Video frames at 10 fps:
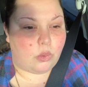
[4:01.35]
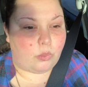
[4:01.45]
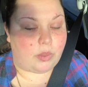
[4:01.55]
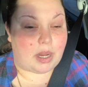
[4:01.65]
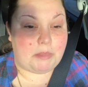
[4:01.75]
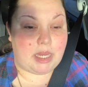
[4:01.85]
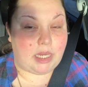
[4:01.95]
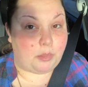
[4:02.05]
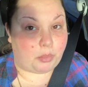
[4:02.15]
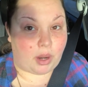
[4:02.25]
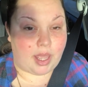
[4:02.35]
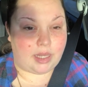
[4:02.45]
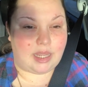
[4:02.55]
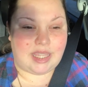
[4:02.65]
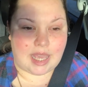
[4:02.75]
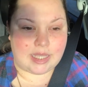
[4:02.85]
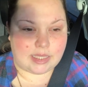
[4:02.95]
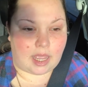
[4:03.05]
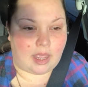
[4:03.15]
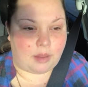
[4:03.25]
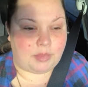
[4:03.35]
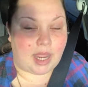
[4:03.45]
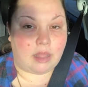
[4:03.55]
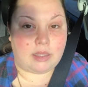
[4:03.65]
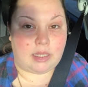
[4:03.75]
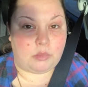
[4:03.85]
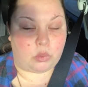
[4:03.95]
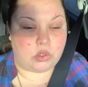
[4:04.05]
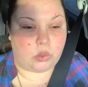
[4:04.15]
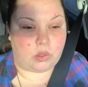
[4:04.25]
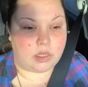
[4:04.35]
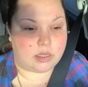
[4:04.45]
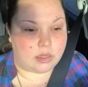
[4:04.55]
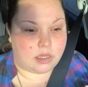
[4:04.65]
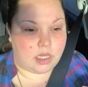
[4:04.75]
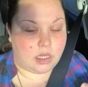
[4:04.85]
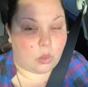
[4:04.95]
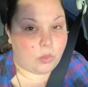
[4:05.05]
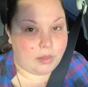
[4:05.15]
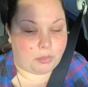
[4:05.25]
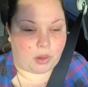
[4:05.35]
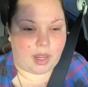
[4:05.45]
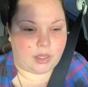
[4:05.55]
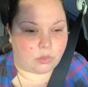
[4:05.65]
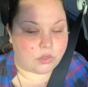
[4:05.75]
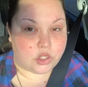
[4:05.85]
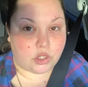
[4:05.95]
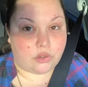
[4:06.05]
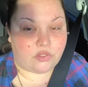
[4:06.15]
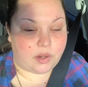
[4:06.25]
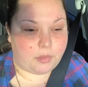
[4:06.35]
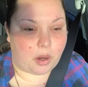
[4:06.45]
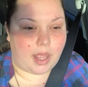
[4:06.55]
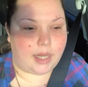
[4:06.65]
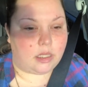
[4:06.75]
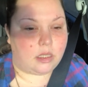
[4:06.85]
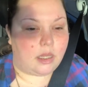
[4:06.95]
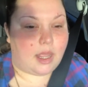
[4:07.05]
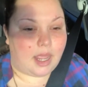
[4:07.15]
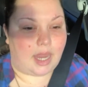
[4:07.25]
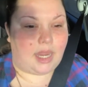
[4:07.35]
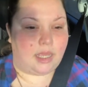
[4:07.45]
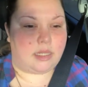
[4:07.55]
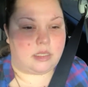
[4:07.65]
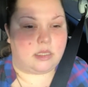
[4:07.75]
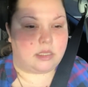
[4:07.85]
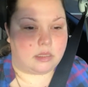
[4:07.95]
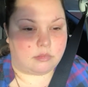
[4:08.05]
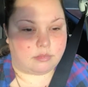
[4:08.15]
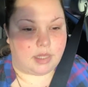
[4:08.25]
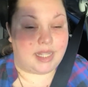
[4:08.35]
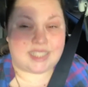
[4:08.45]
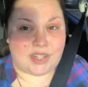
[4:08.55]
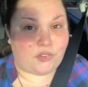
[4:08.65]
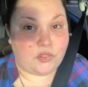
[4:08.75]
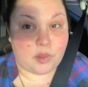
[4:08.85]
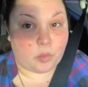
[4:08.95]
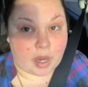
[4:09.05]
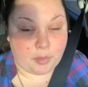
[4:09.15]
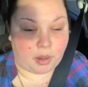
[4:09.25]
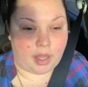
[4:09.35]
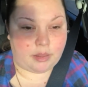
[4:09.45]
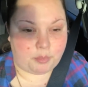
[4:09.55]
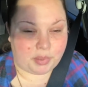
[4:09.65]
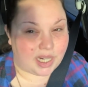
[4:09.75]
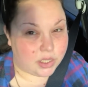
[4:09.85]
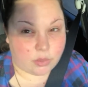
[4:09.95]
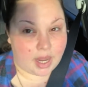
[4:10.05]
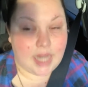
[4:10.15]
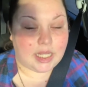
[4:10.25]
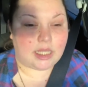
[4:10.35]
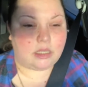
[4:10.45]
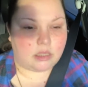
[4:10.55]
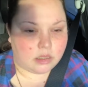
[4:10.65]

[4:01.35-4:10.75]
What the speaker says: When I'm eating bread, yes, I'm now leaning more towards the wheat bread or the sugar-free bread, and it's different than white bread, but I don't hate it.